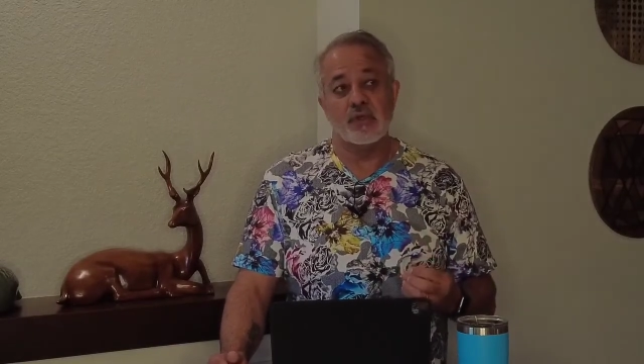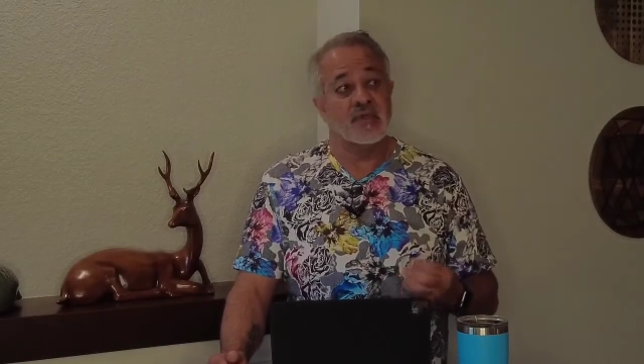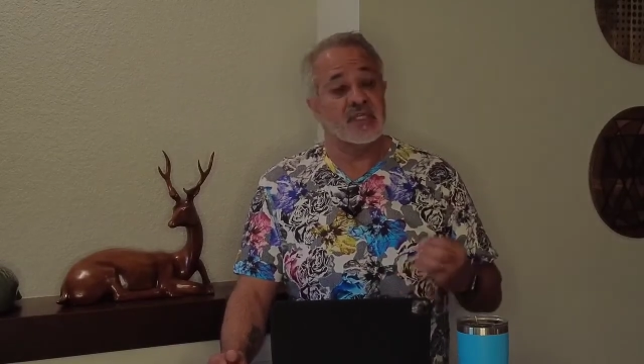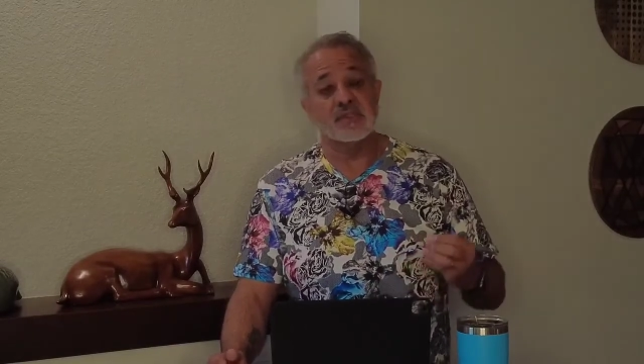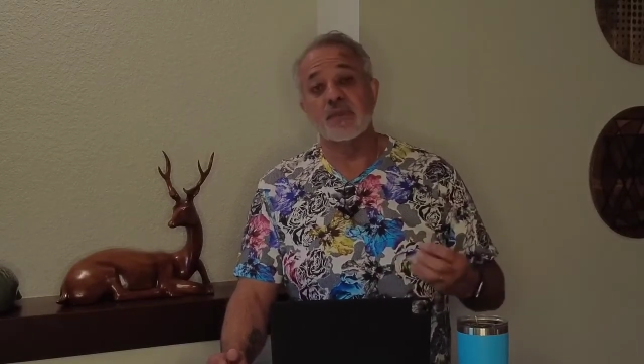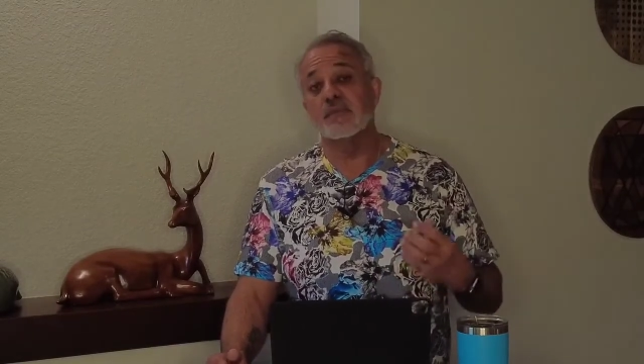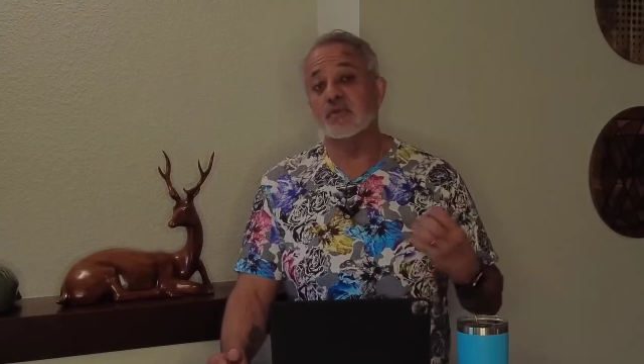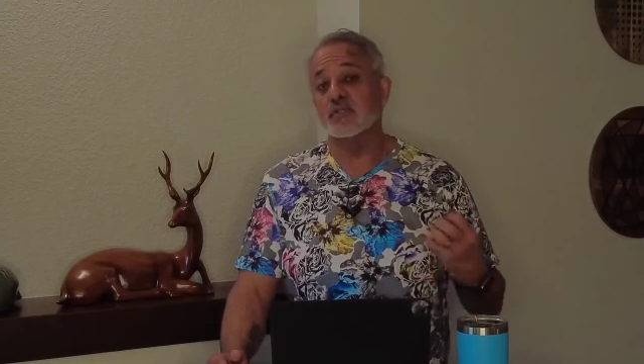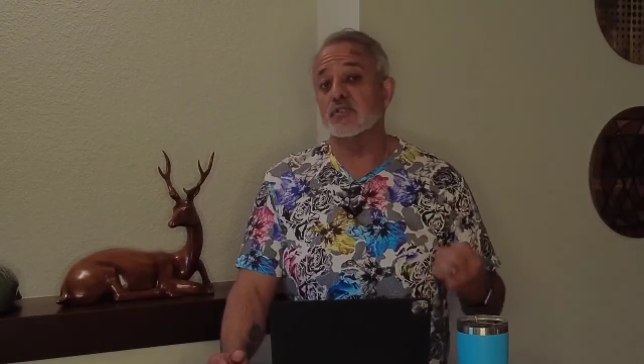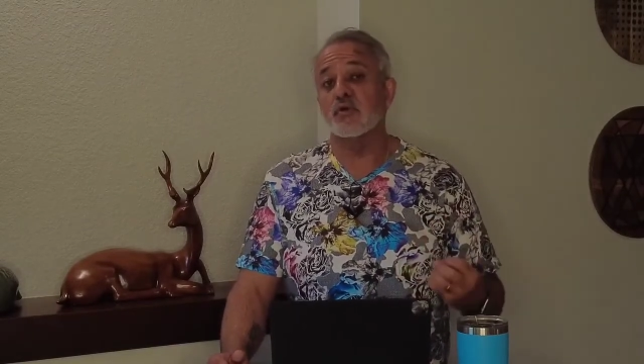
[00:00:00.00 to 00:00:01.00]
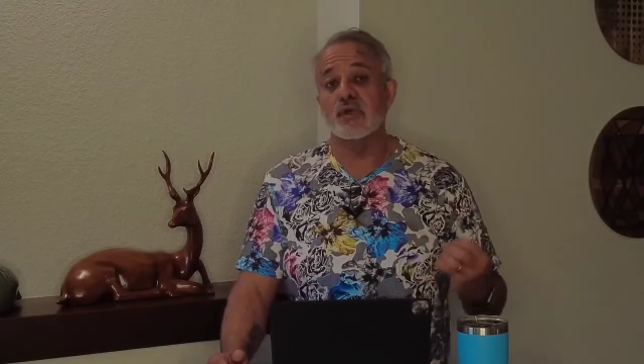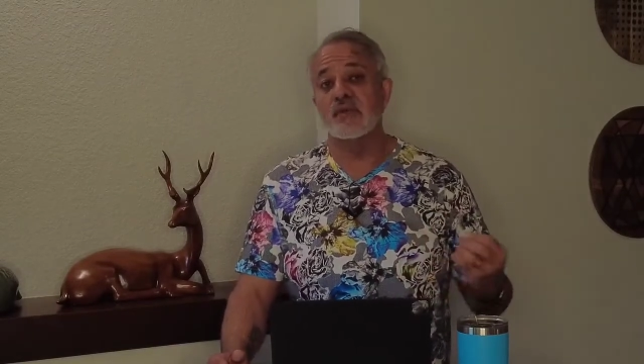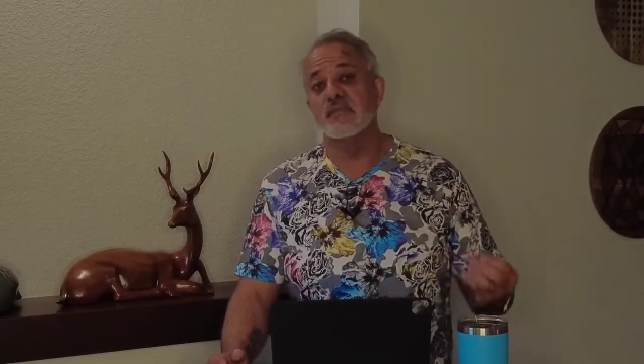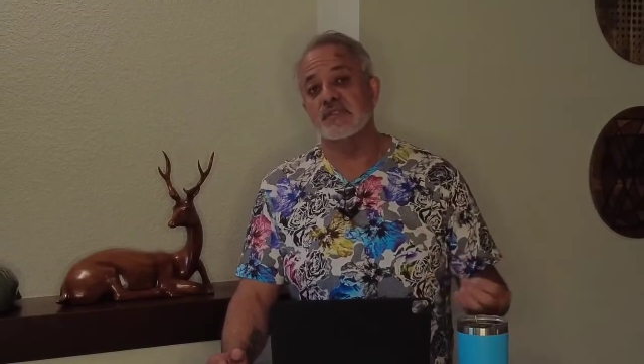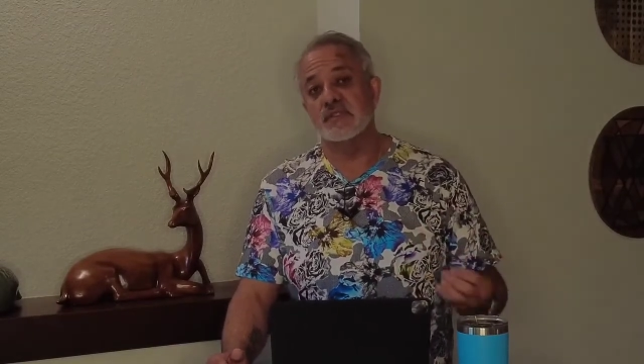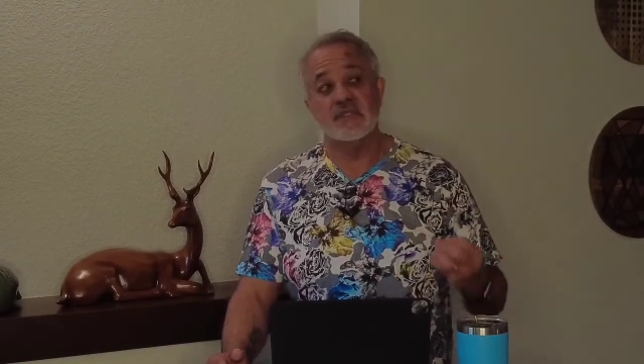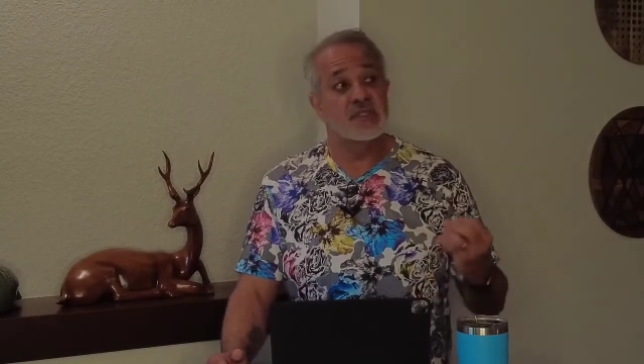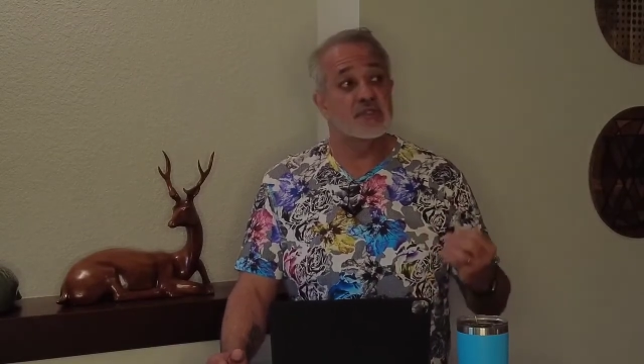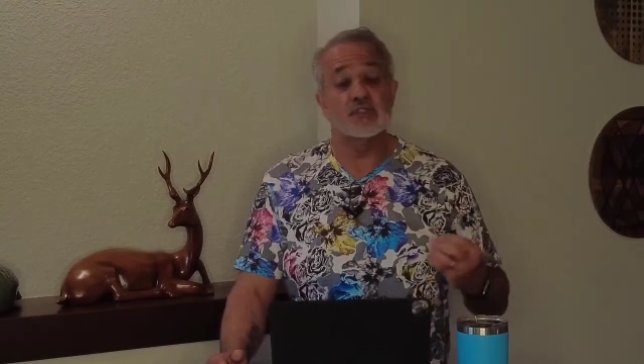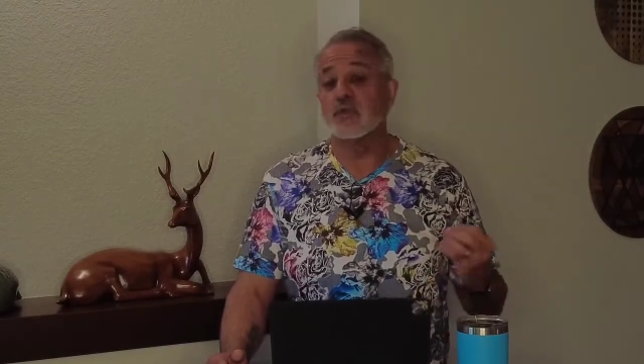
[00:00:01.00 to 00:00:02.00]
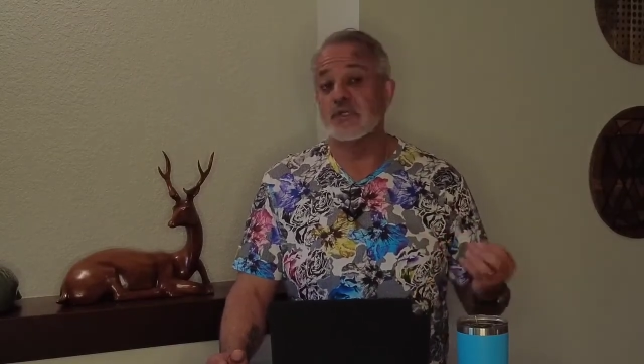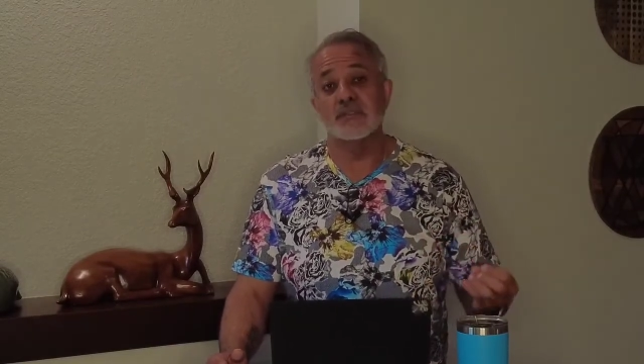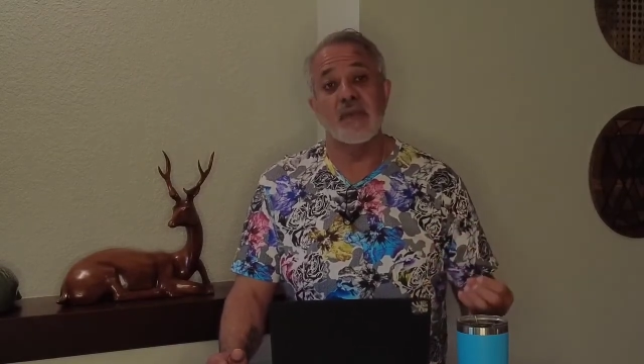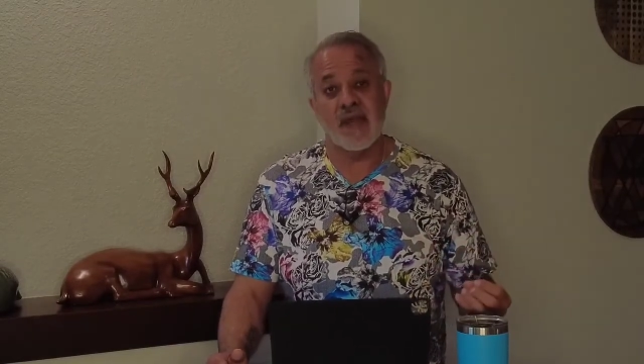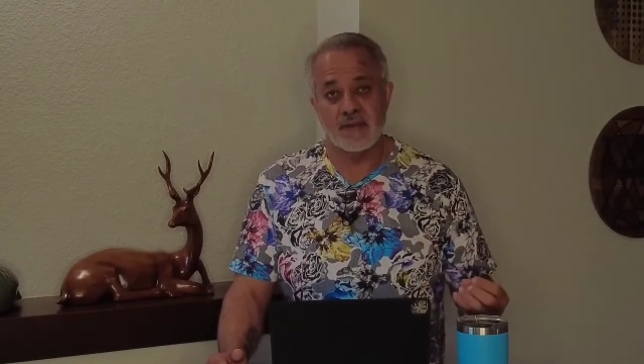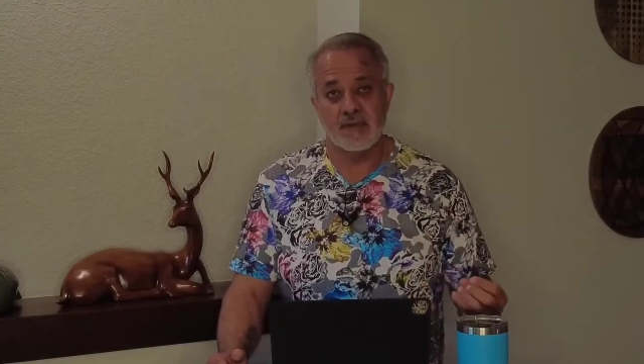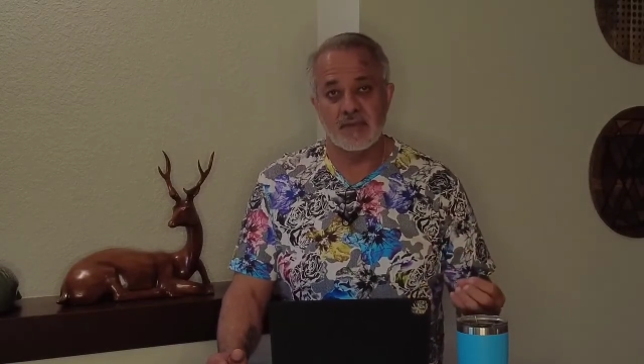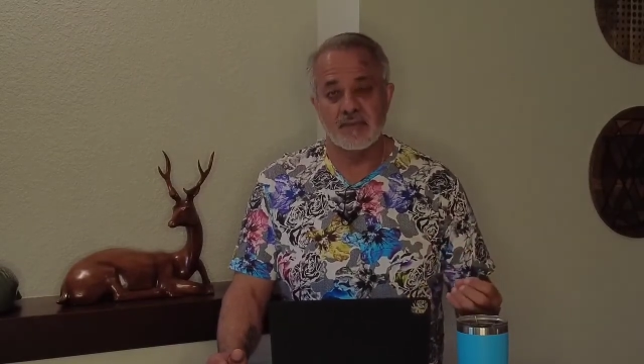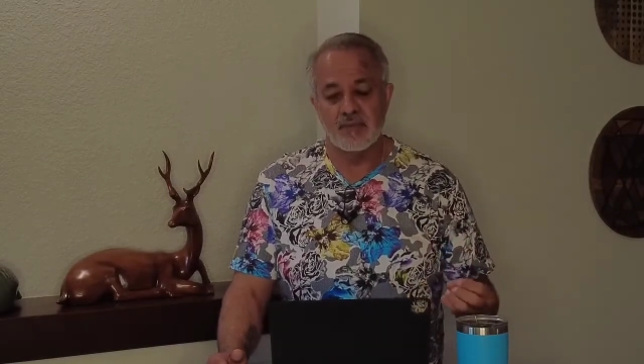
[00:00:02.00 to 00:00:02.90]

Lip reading: because people's stories, their stories matter.